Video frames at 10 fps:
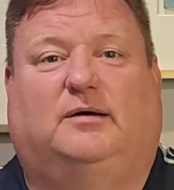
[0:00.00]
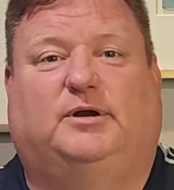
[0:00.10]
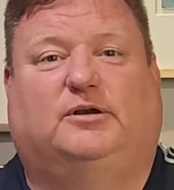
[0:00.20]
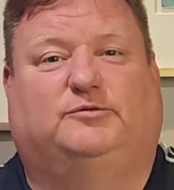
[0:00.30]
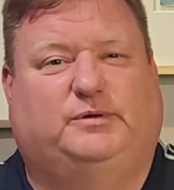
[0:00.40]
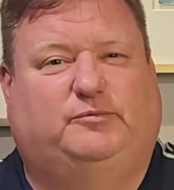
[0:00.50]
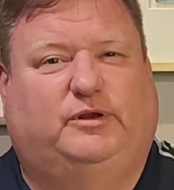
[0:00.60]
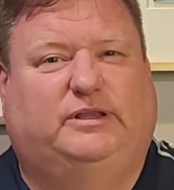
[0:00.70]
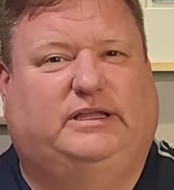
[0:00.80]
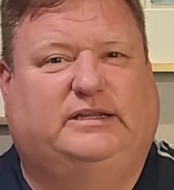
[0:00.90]
because we
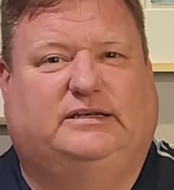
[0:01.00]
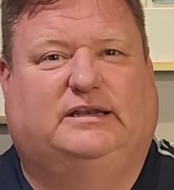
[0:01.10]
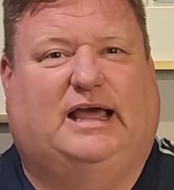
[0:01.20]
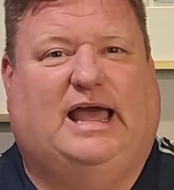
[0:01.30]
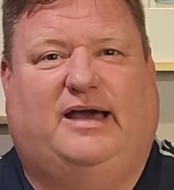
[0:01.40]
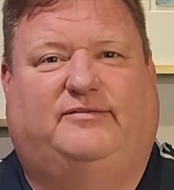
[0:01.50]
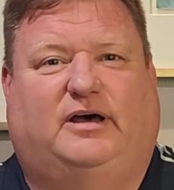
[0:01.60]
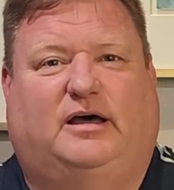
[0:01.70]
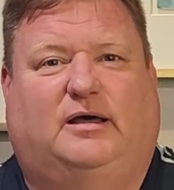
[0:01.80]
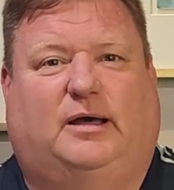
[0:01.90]
really didn't have
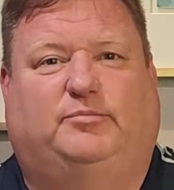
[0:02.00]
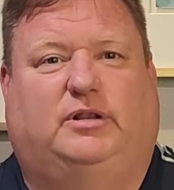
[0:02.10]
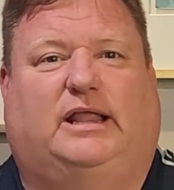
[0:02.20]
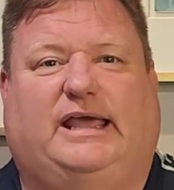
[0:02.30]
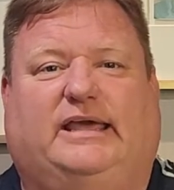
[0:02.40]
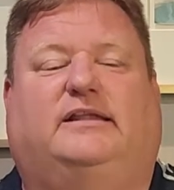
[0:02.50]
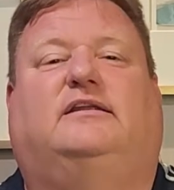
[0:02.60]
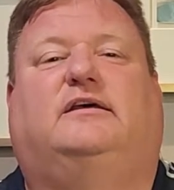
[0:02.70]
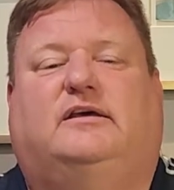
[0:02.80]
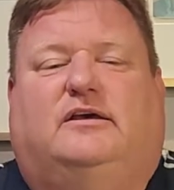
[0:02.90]
a plan
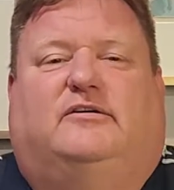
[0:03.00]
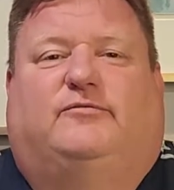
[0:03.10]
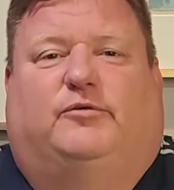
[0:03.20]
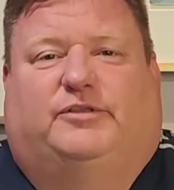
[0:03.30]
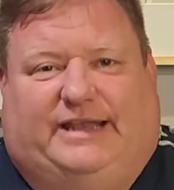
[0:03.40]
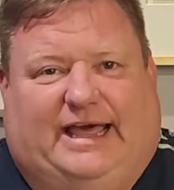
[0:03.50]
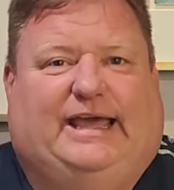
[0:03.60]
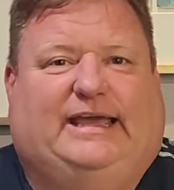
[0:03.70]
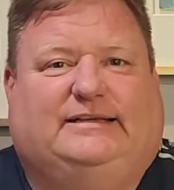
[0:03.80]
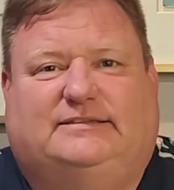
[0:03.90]
for the
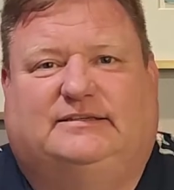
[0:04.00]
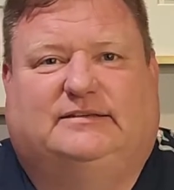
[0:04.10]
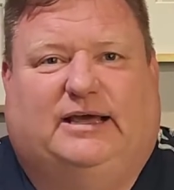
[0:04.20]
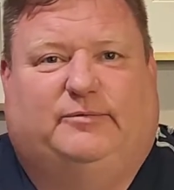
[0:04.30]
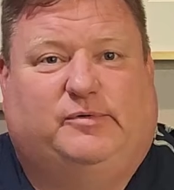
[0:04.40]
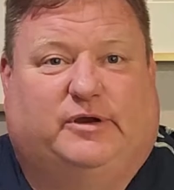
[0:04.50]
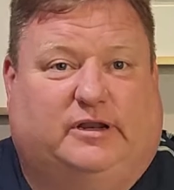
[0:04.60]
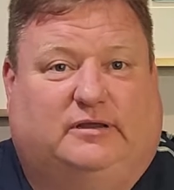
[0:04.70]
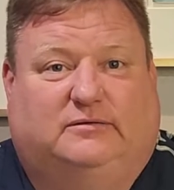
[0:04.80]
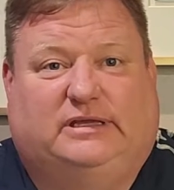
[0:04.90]
days that we were
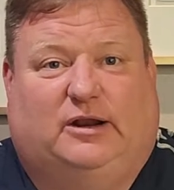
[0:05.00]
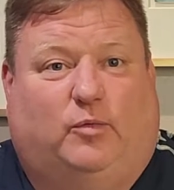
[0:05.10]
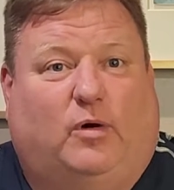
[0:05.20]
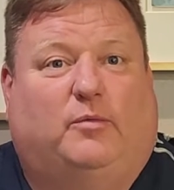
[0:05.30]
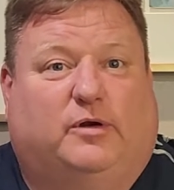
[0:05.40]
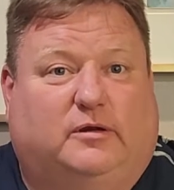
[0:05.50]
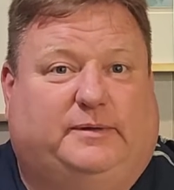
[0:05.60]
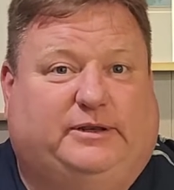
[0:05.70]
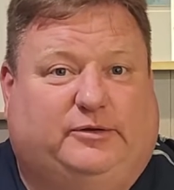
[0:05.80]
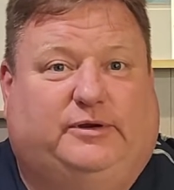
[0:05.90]
gonna, what we're gonna
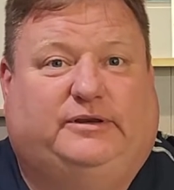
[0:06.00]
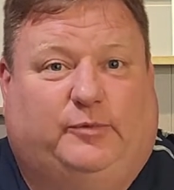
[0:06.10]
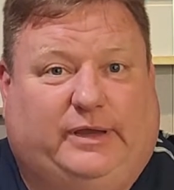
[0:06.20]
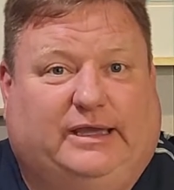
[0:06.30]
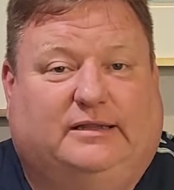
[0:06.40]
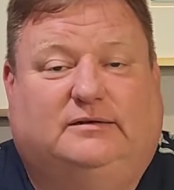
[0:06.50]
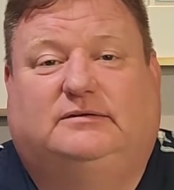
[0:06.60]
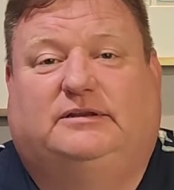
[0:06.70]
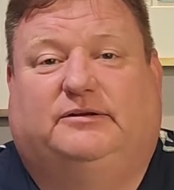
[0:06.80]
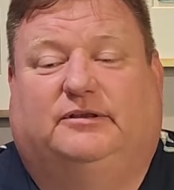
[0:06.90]
be doing when
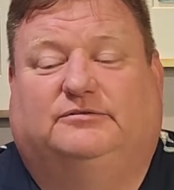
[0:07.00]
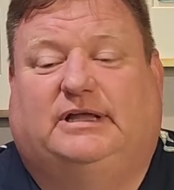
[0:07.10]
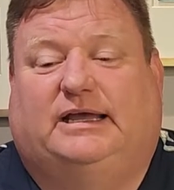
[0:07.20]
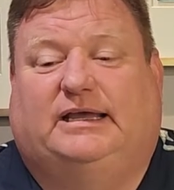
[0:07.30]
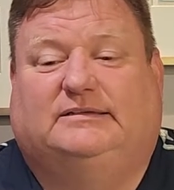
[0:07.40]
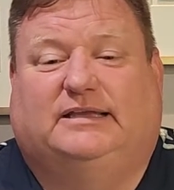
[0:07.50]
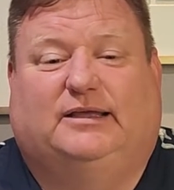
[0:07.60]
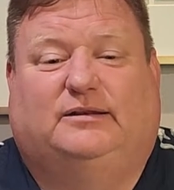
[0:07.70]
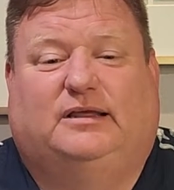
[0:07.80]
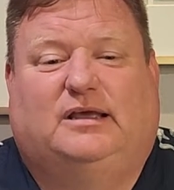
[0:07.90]
during those days,
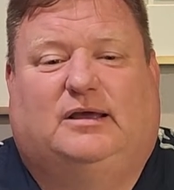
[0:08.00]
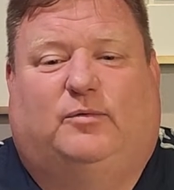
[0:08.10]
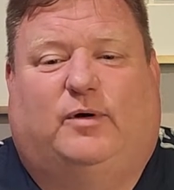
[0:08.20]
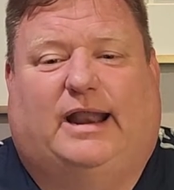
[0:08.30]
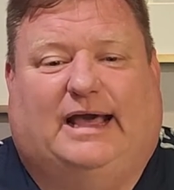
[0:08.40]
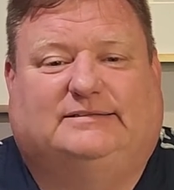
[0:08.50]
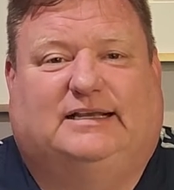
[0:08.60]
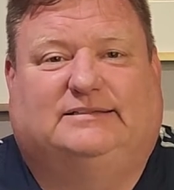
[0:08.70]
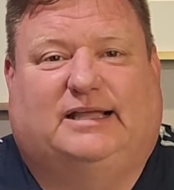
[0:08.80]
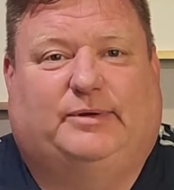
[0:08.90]
and what
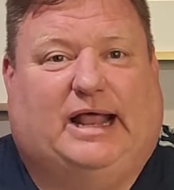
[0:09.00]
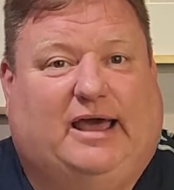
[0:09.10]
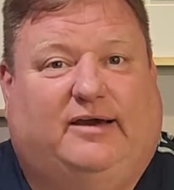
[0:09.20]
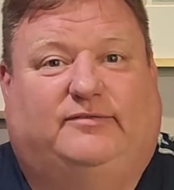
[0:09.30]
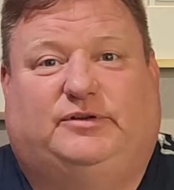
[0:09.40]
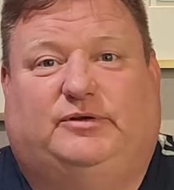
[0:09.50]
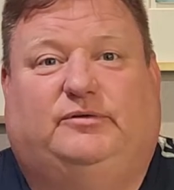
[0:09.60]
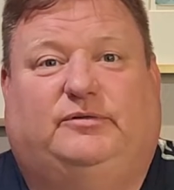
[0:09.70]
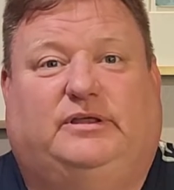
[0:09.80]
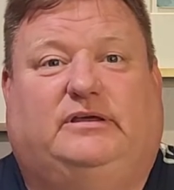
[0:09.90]
access they would have
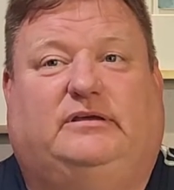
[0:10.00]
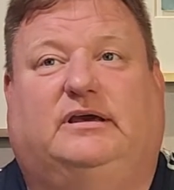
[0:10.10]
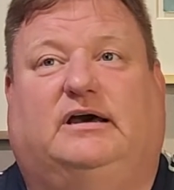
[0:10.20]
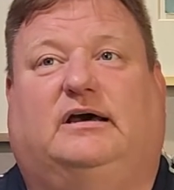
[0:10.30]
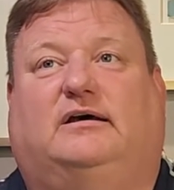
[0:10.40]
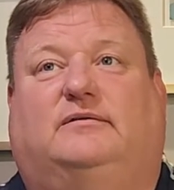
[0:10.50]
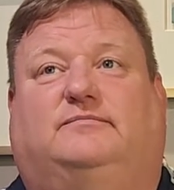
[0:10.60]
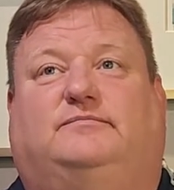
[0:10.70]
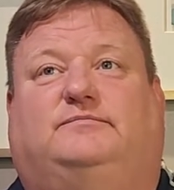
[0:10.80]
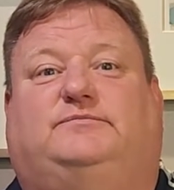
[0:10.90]
to the
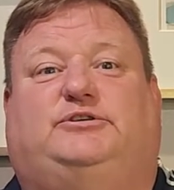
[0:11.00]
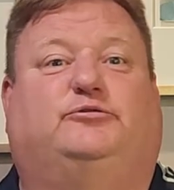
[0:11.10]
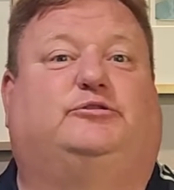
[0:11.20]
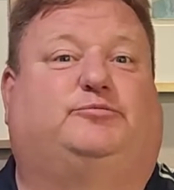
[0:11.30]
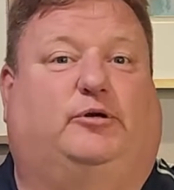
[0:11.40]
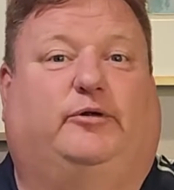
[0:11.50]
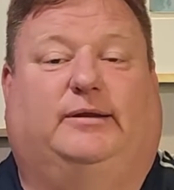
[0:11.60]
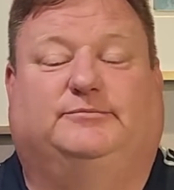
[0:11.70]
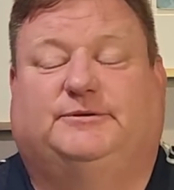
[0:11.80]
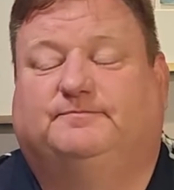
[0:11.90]
children's
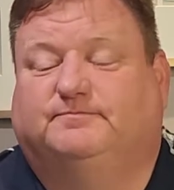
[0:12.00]
programs.